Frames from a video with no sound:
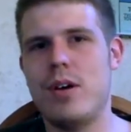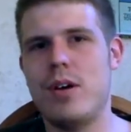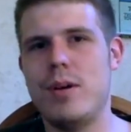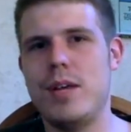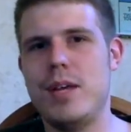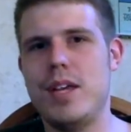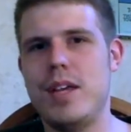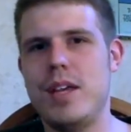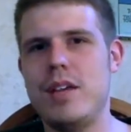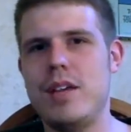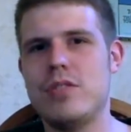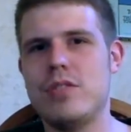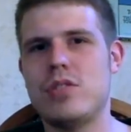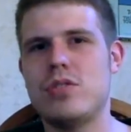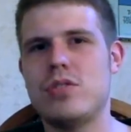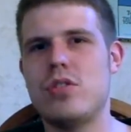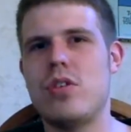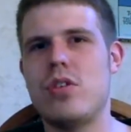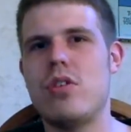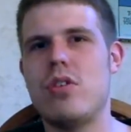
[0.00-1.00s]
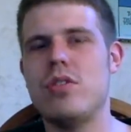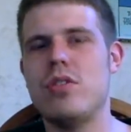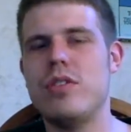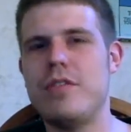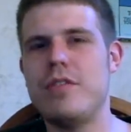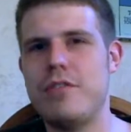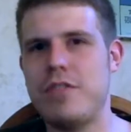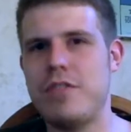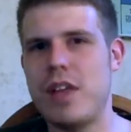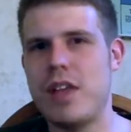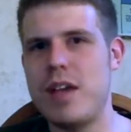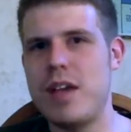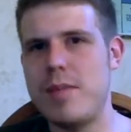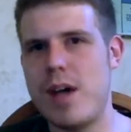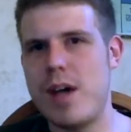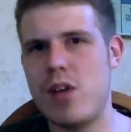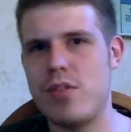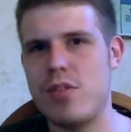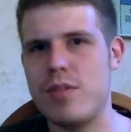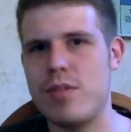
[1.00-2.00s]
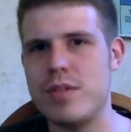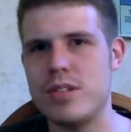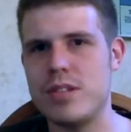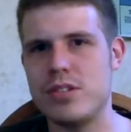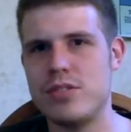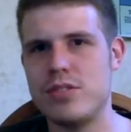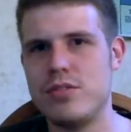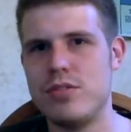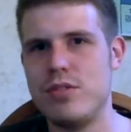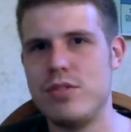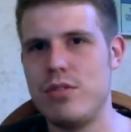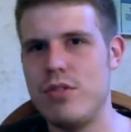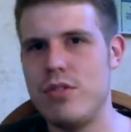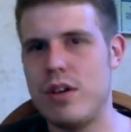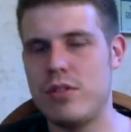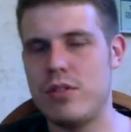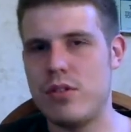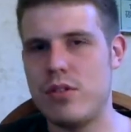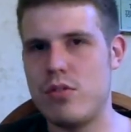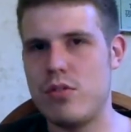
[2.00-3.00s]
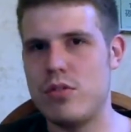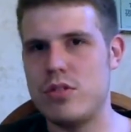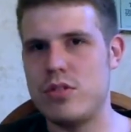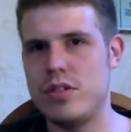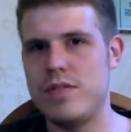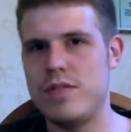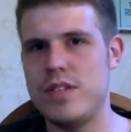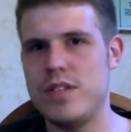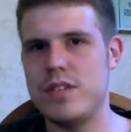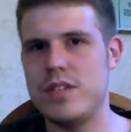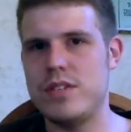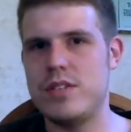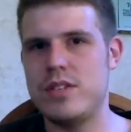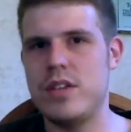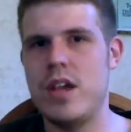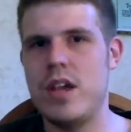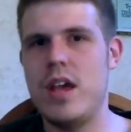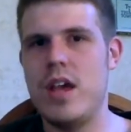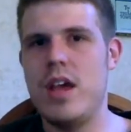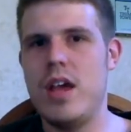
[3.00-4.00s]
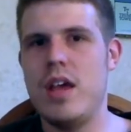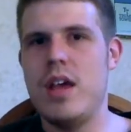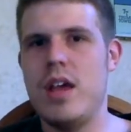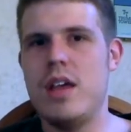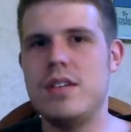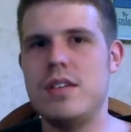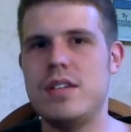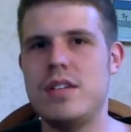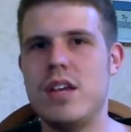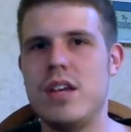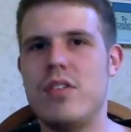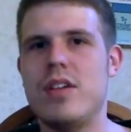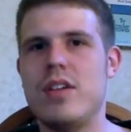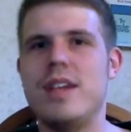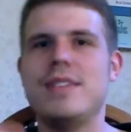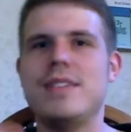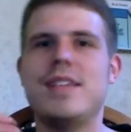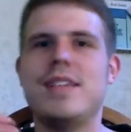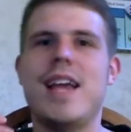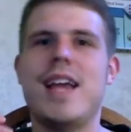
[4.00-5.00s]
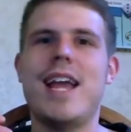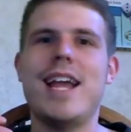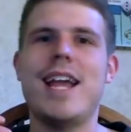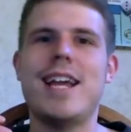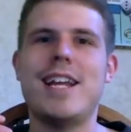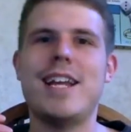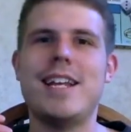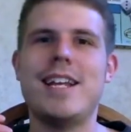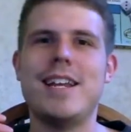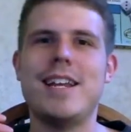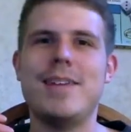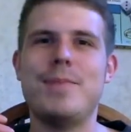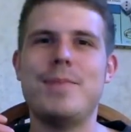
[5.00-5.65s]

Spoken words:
He is also called the Flame Alchemist throughout the course of this series, and